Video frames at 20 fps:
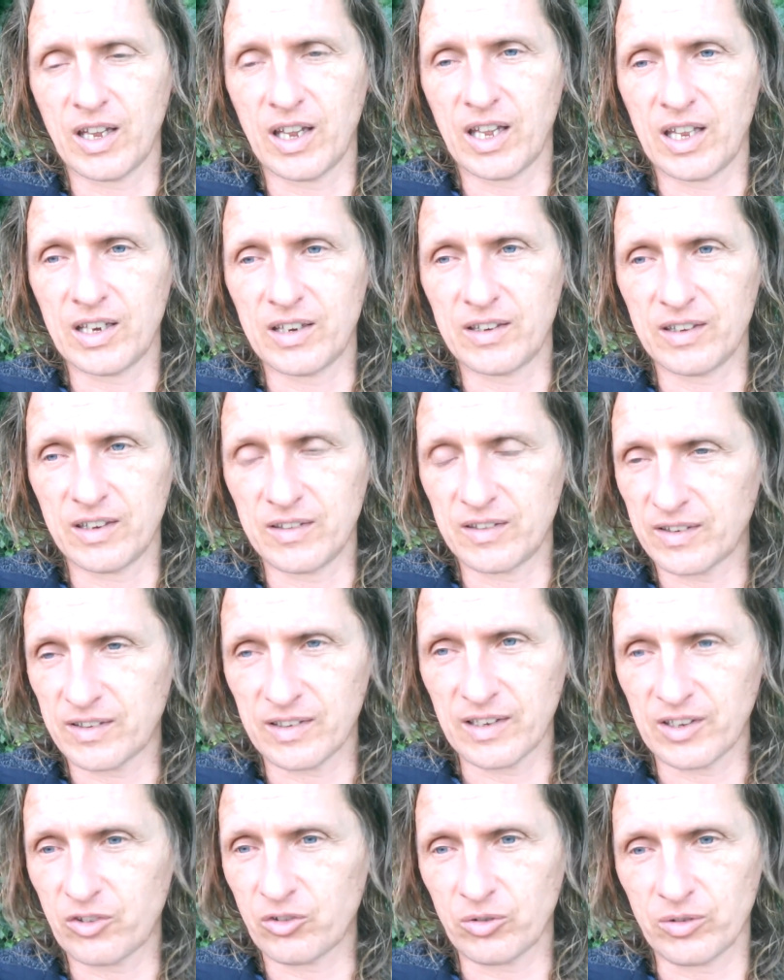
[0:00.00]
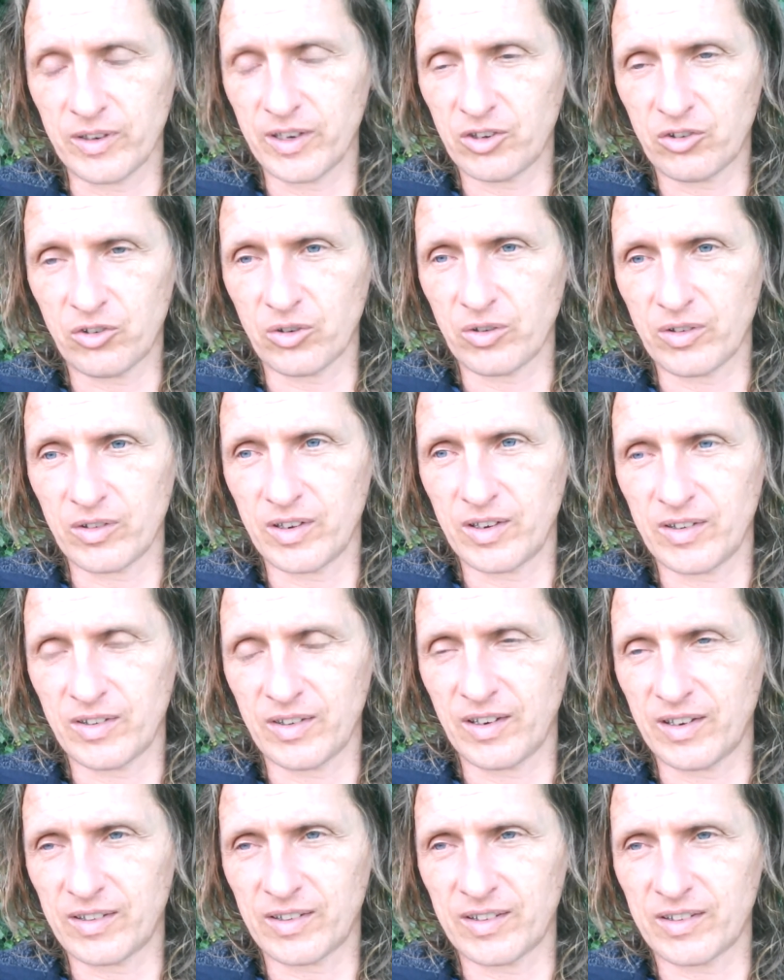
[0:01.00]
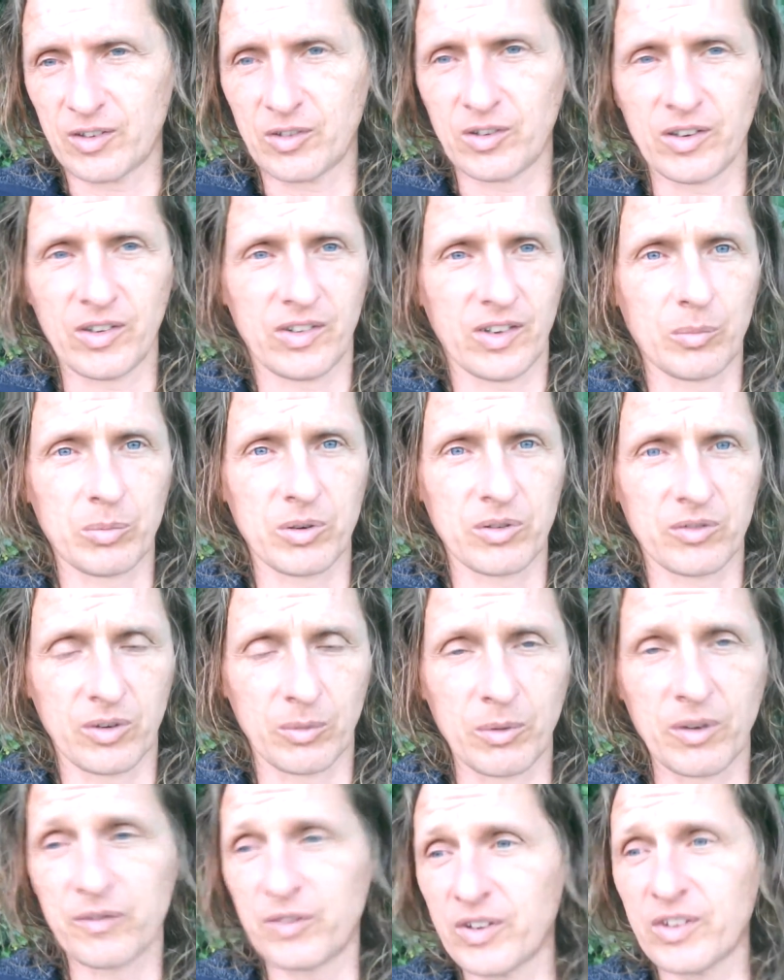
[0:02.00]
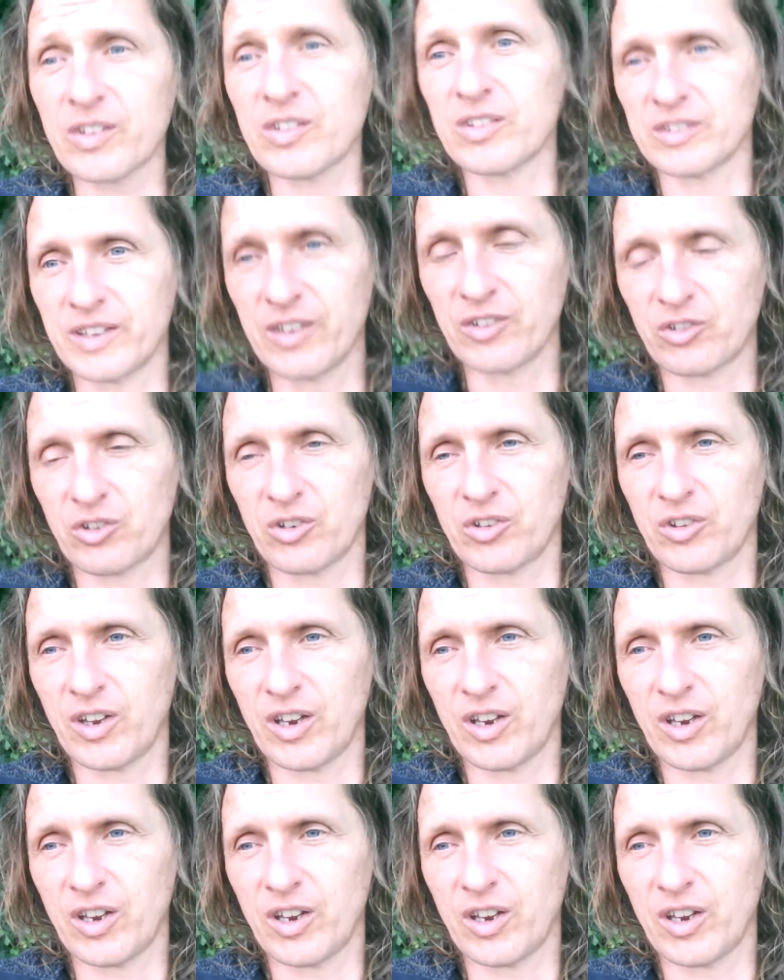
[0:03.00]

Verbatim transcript: And indeed, the celestial nature isn't necessarily separate from our physical nature.